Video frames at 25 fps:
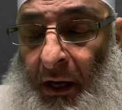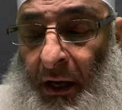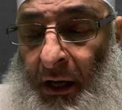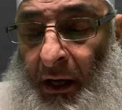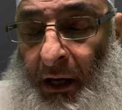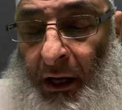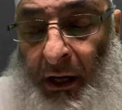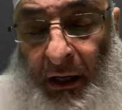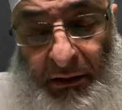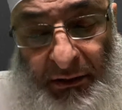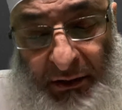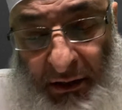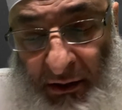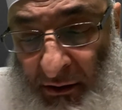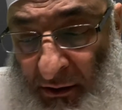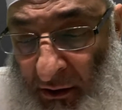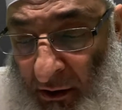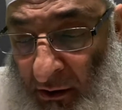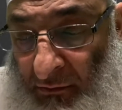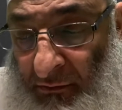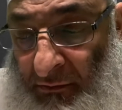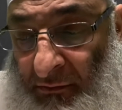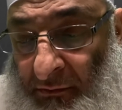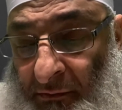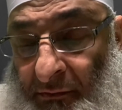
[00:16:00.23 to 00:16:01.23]
I said, no,
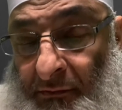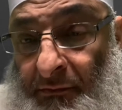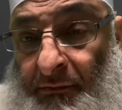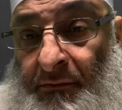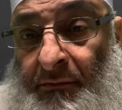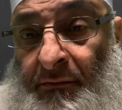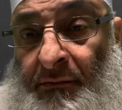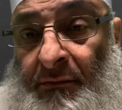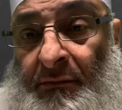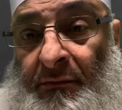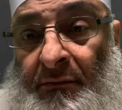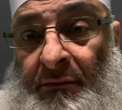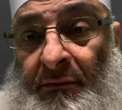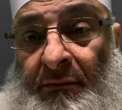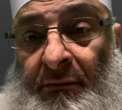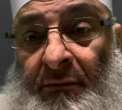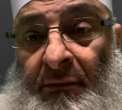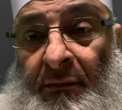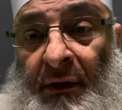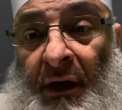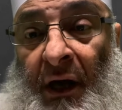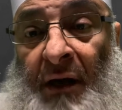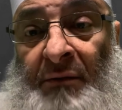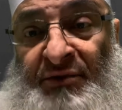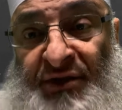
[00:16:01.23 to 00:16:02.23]

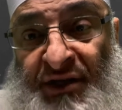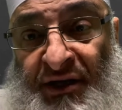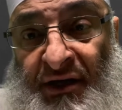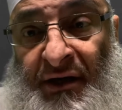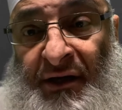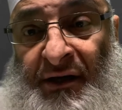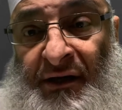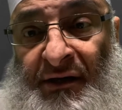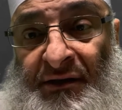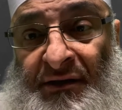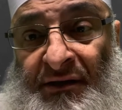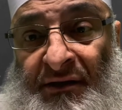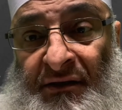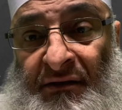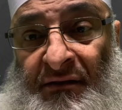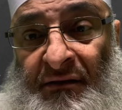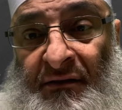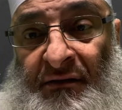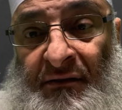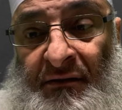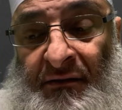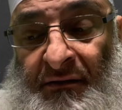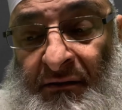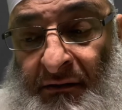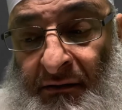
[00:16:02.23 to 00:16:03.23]
I'm serious.
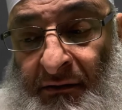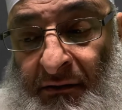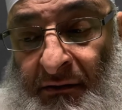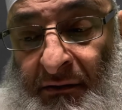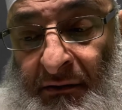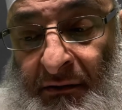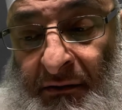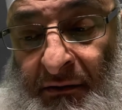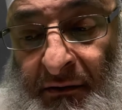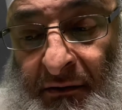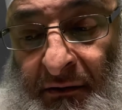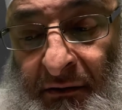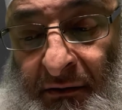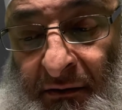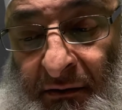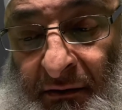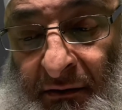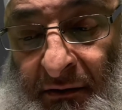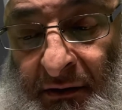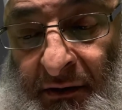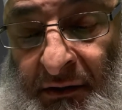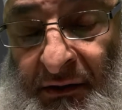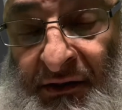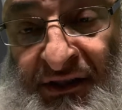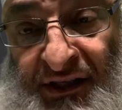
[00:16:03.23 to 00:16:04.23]

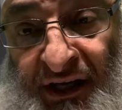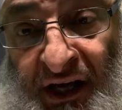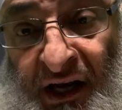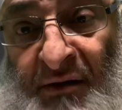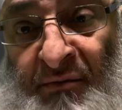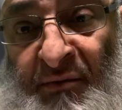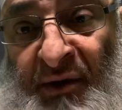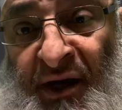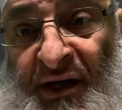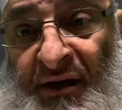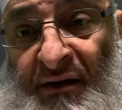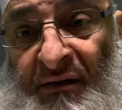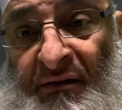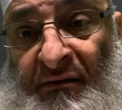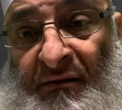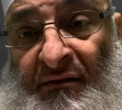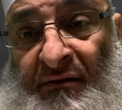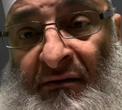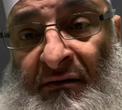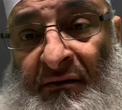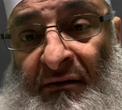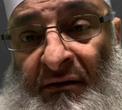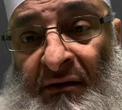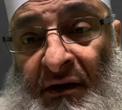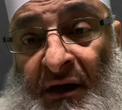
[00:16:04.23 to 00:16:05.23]
Tell me.
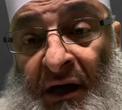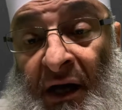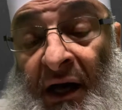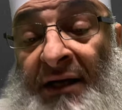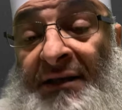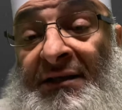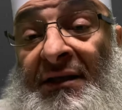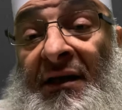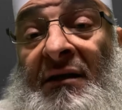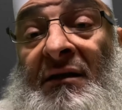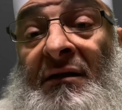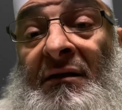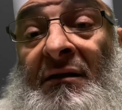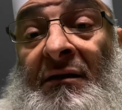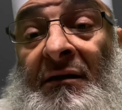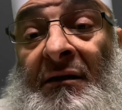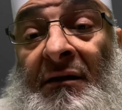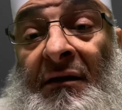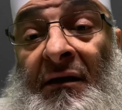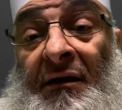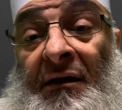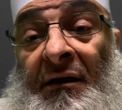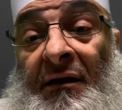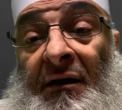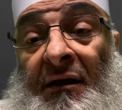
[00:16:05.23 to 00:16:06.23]
I said,
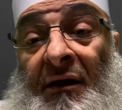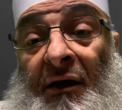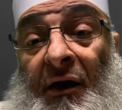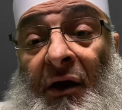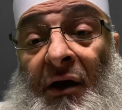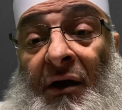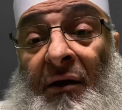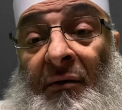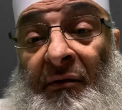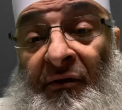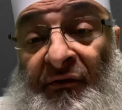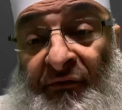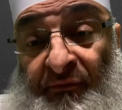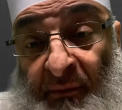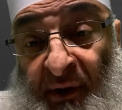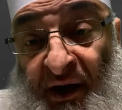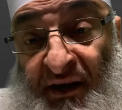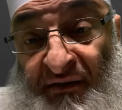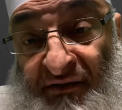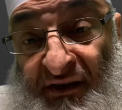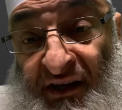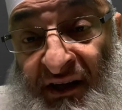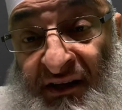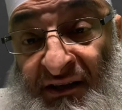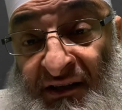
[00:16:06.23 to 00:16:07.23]
my
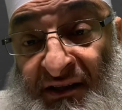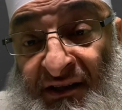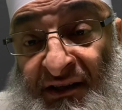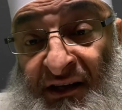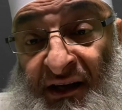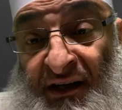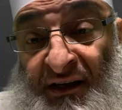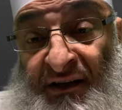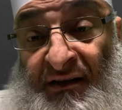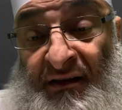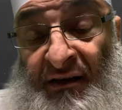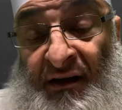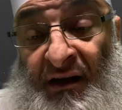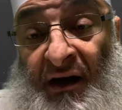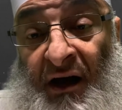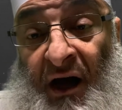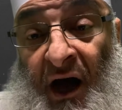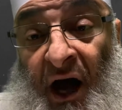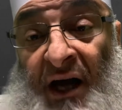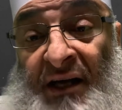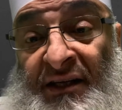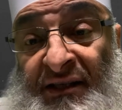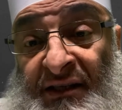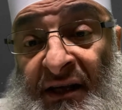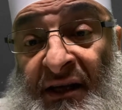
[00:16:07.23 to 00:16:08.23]
friend said, I
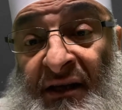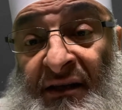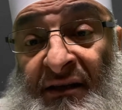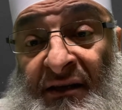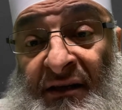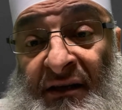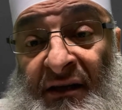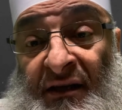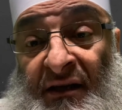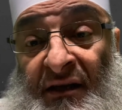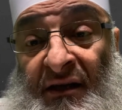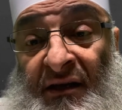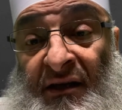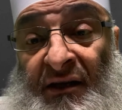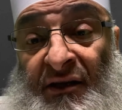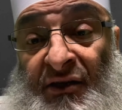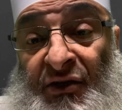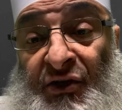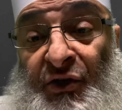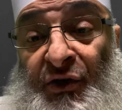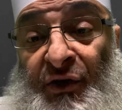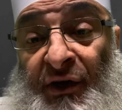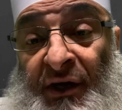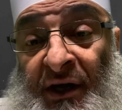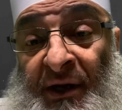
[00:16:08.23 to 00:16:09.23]
said
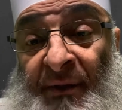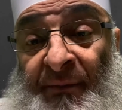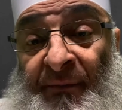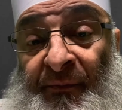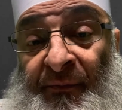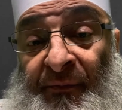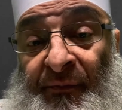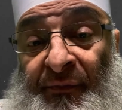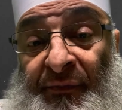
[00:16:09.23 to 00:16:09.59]
to him,